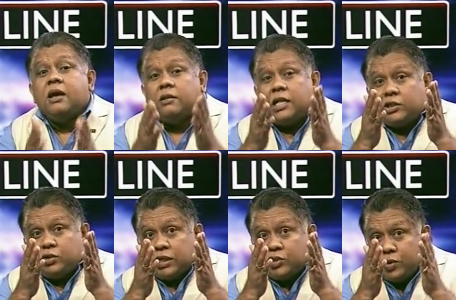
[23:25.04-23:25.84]
The,
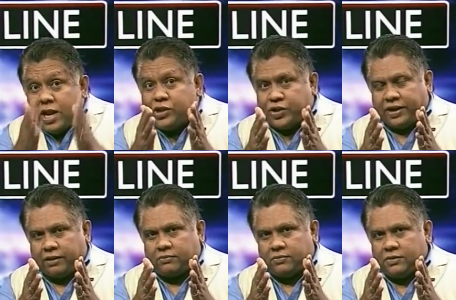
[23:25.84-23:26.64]
the judiciary
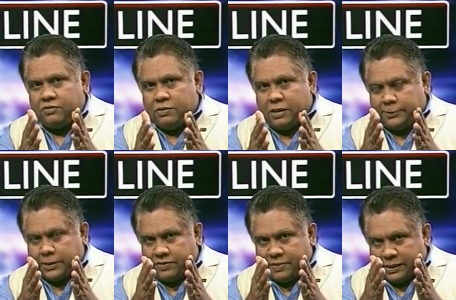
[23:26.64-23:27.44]
we must,
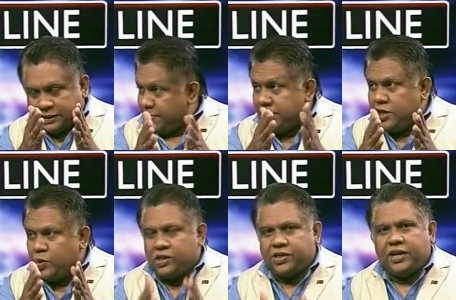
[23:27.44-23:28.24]
we must commend the
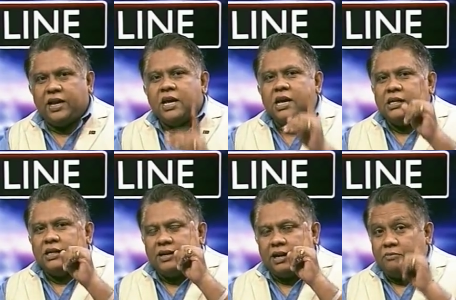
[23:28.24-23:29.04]
judiciary.
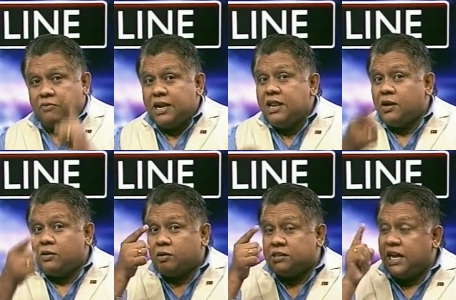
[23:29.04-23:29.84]
Uh, when
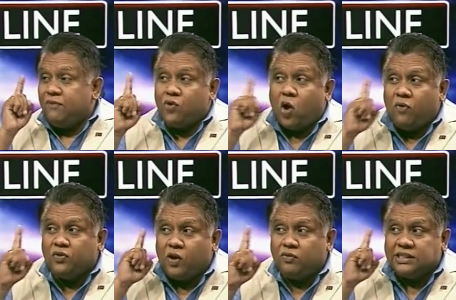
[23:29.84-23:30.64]
the chief law
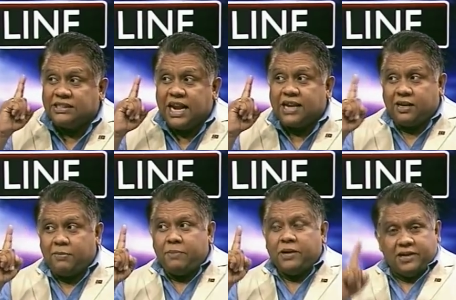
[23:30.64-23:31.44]
officer of the state,
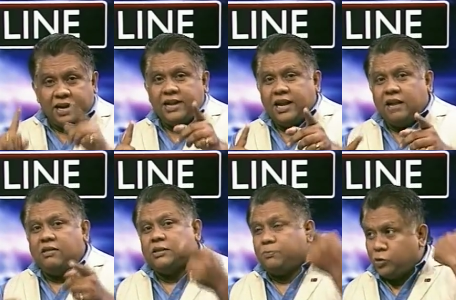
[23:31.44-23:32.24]
remember, Attorney General
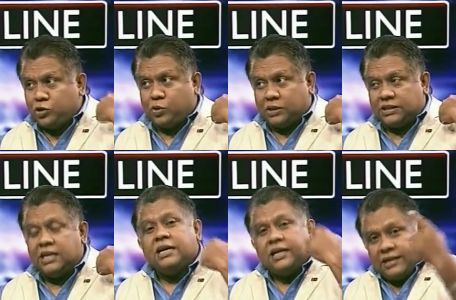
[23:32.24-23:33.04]
is opposed to us.
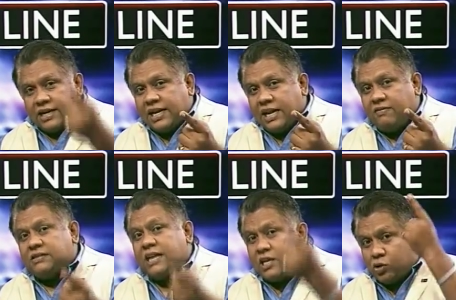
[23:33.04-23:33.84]
Attorney General
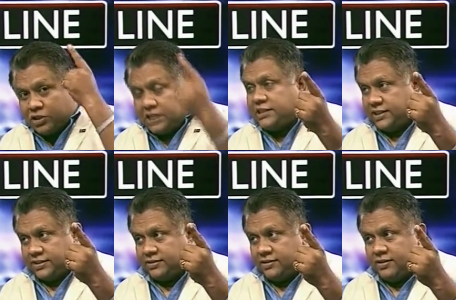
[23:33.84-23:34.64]
is saying no six years.